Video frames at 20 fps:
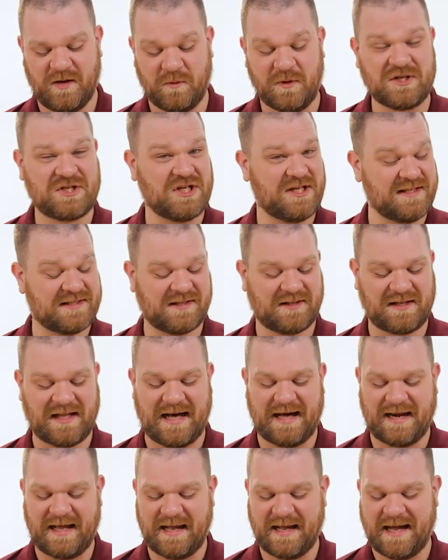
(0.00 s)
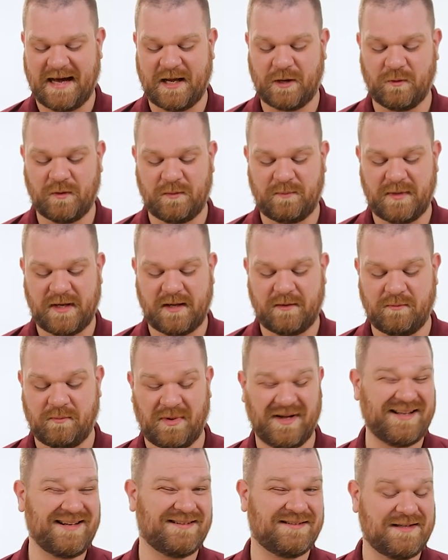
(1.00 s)
which is a lot, I got to admit.
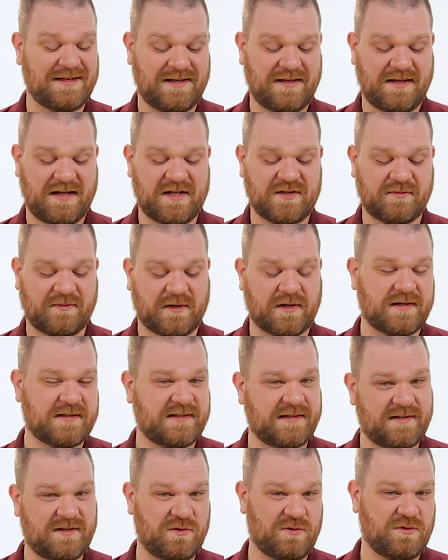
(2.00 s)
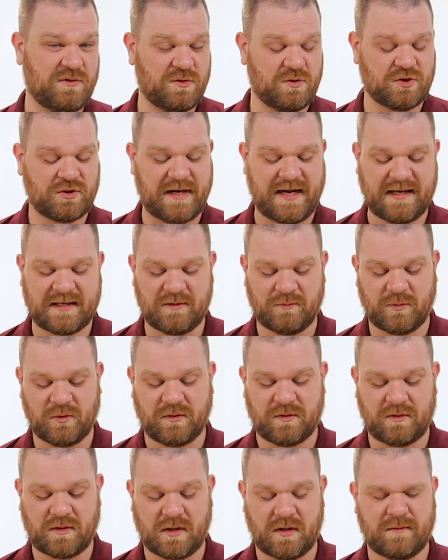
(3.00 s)
But as far as these retractable
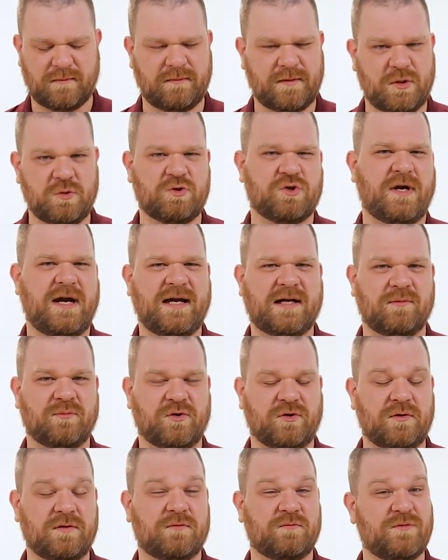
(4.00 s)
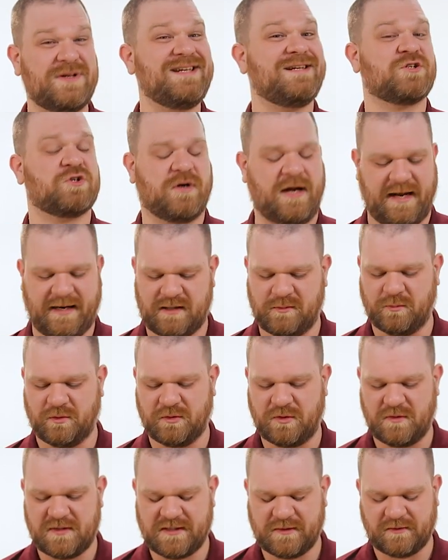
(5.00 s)
or retractable,
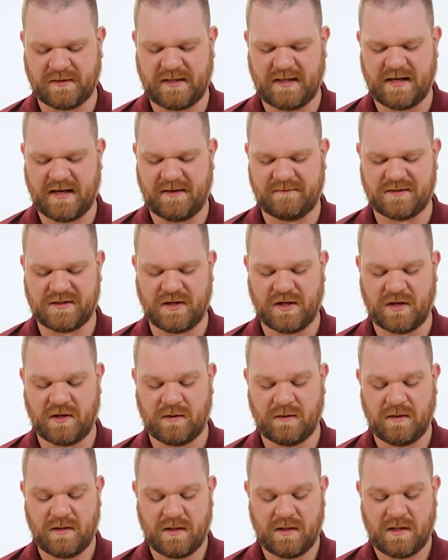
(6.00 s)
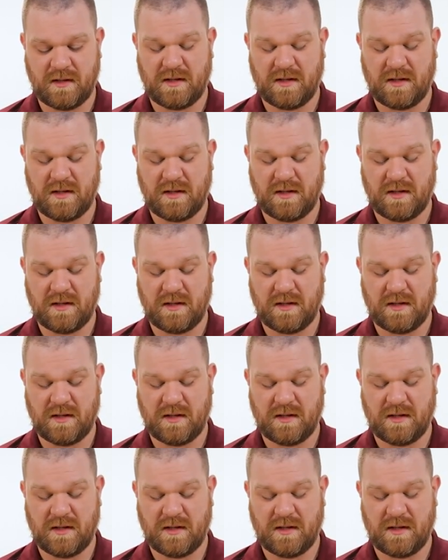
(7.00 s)
retractable utility knives go,